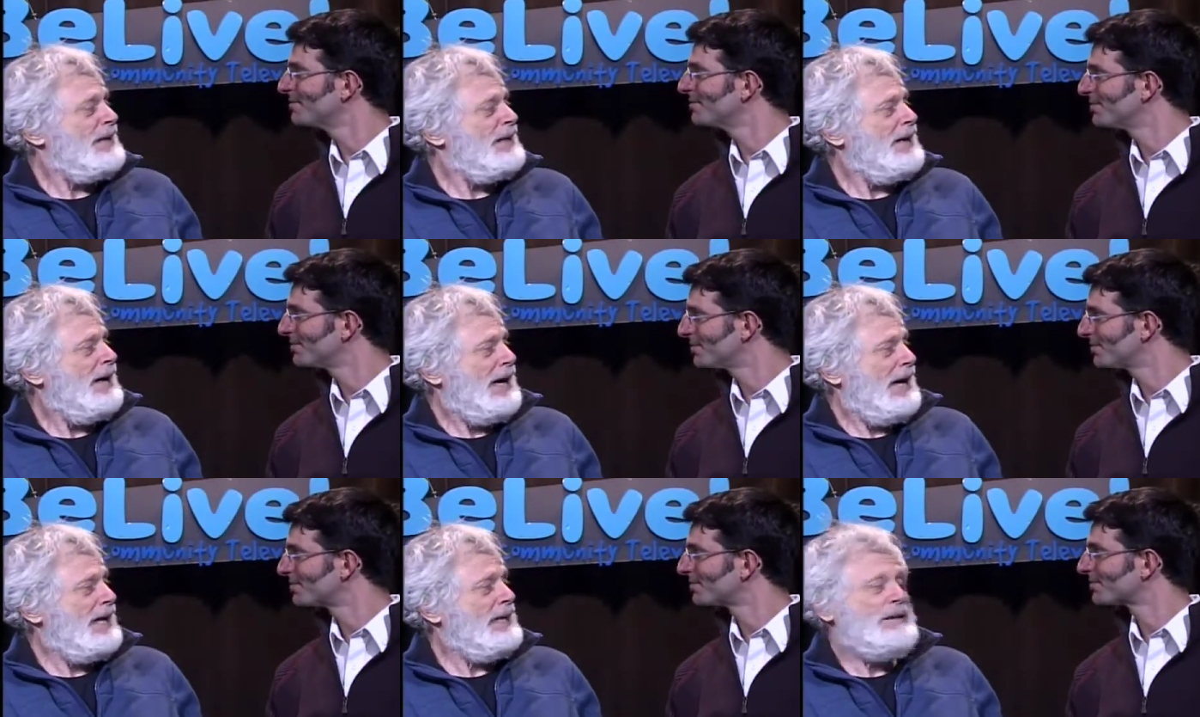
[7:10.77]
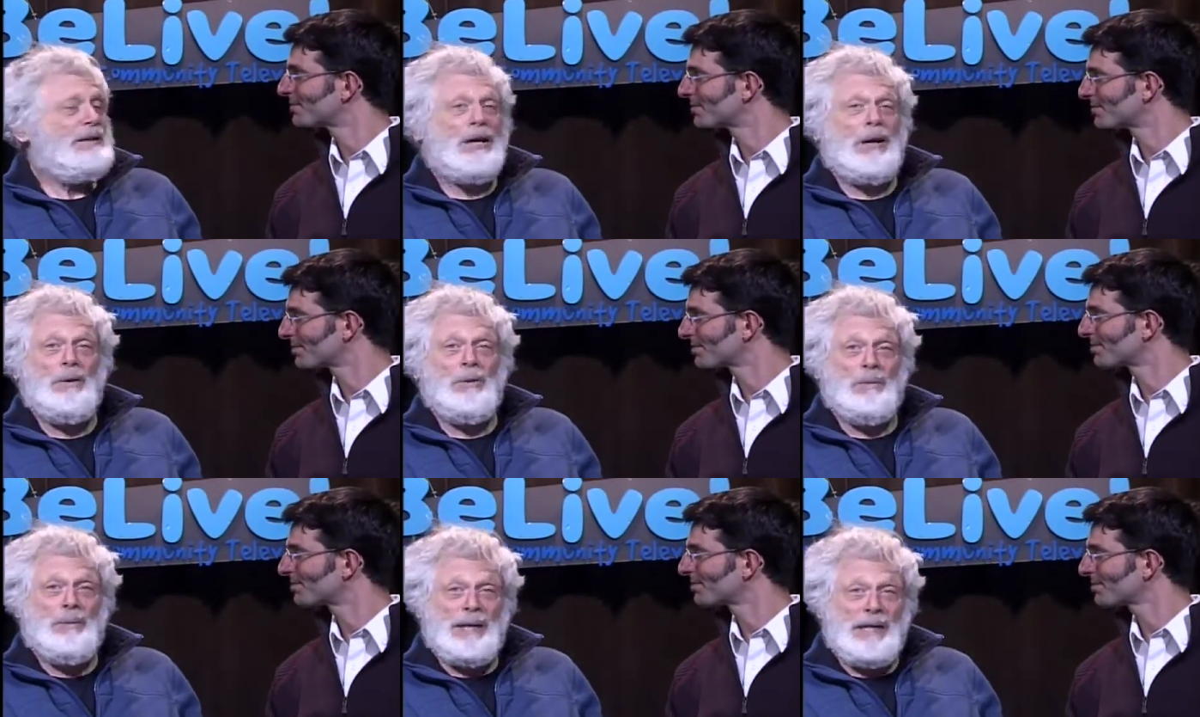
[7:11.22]
Speaker 1: I
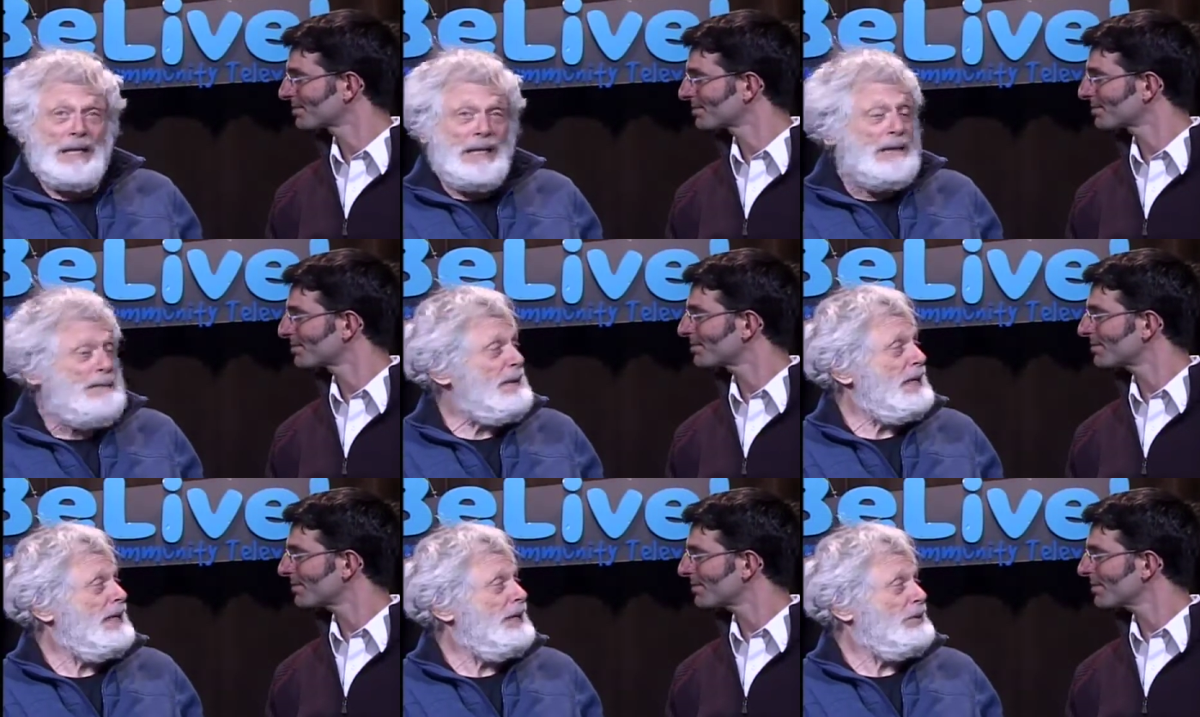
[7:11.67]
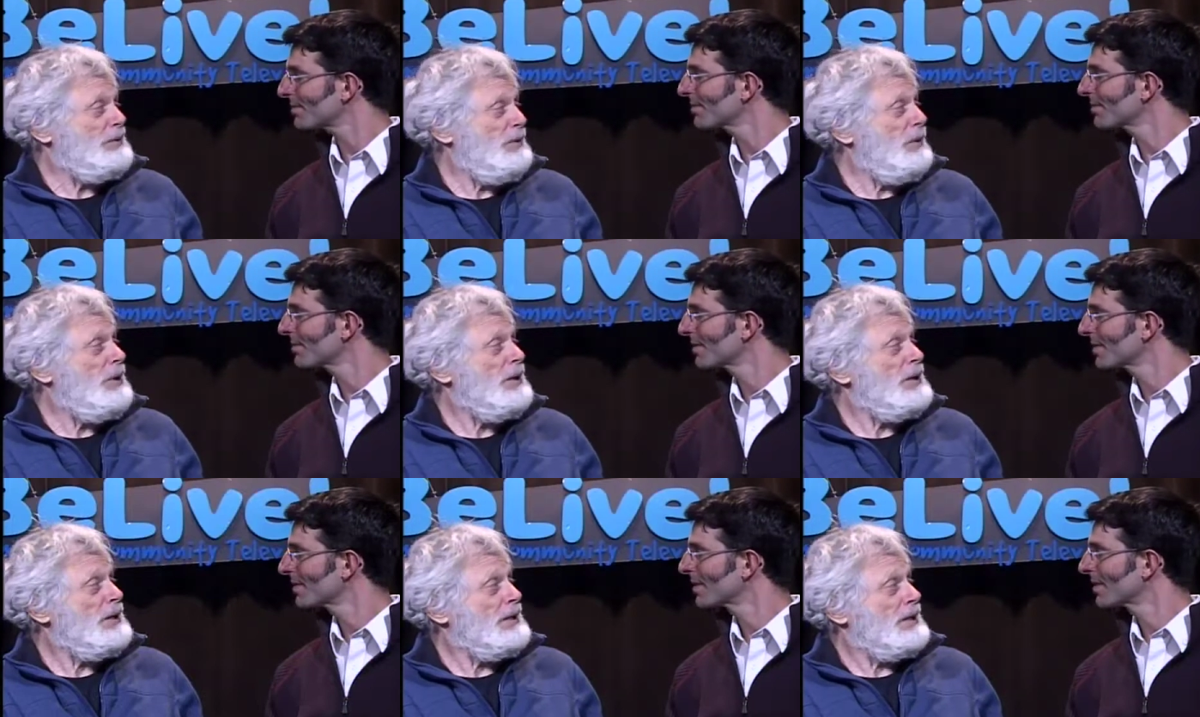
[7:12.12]
don't. Eating meat is
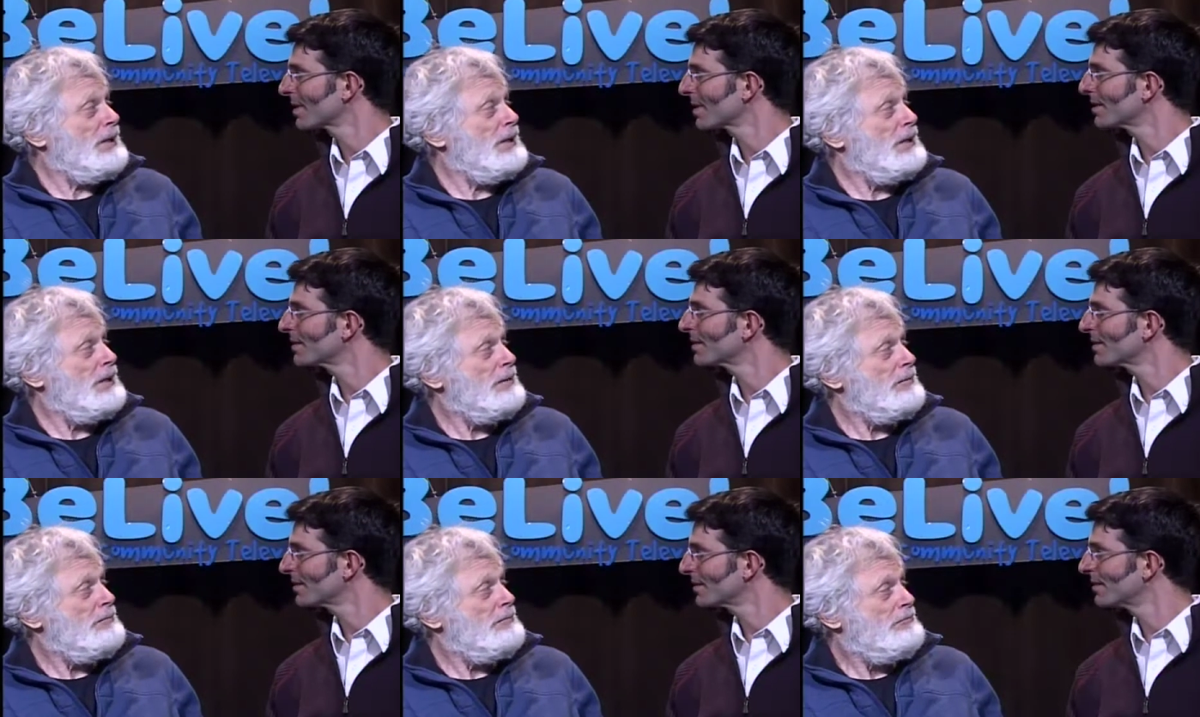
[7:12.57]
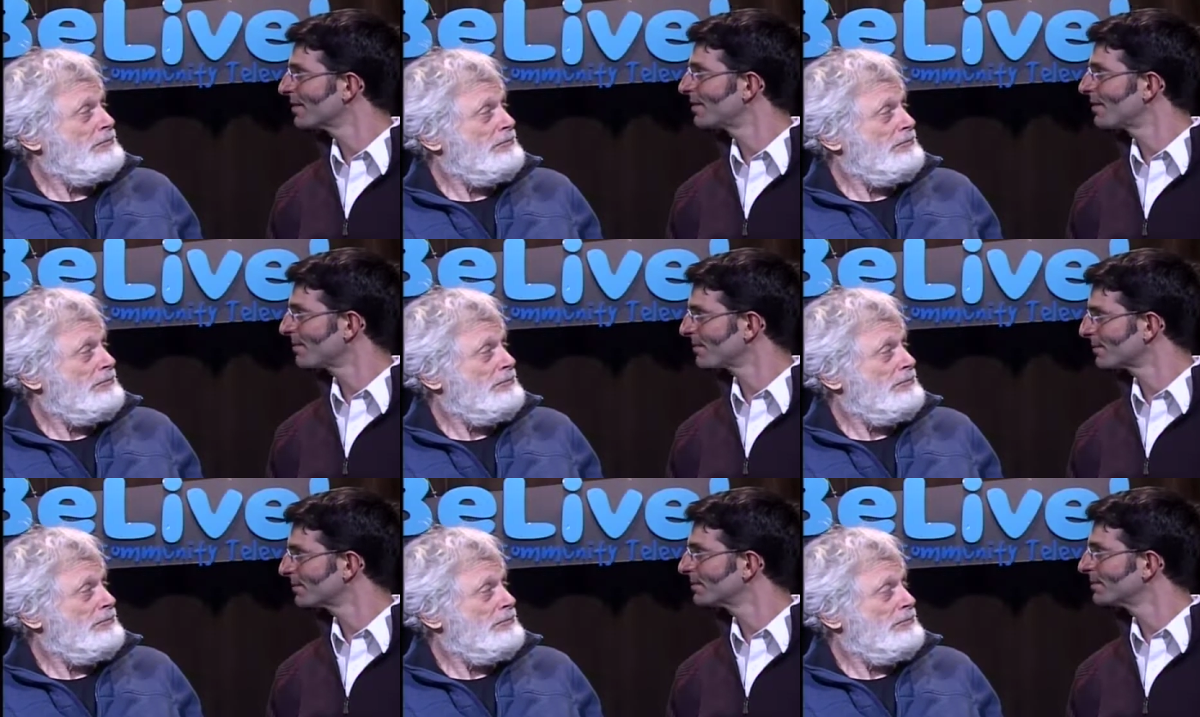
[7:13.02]
wrong. Mm-hmm.
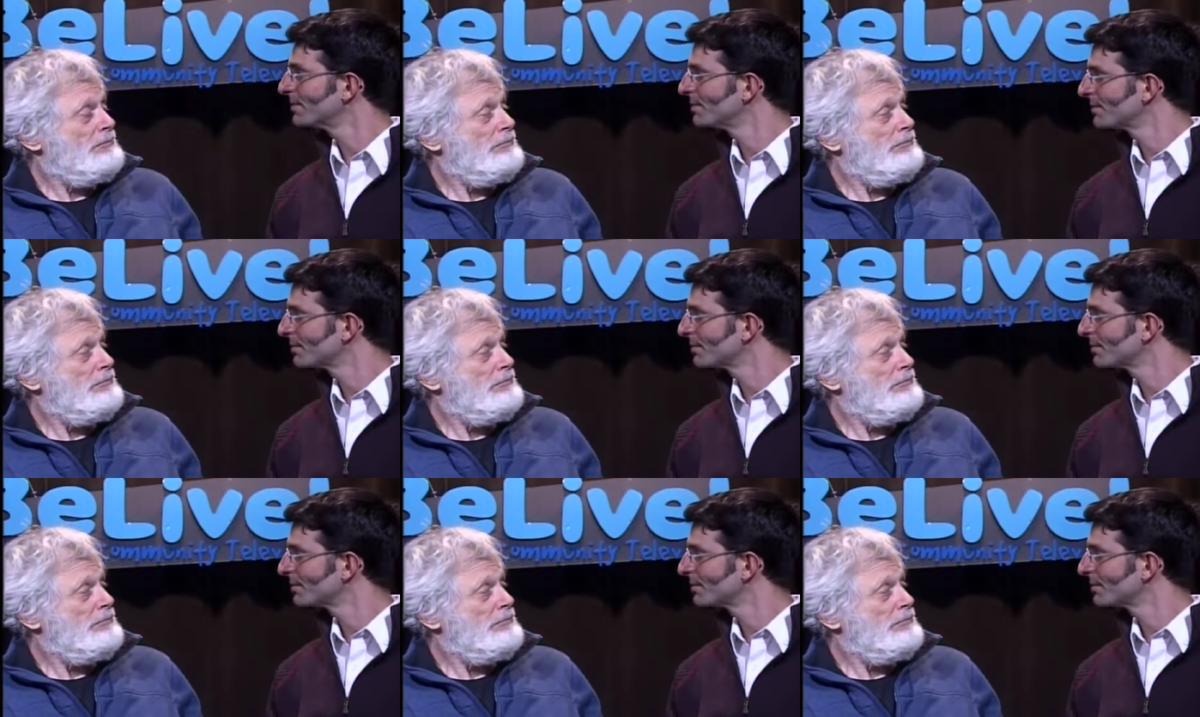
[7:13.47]
Mm-hmm.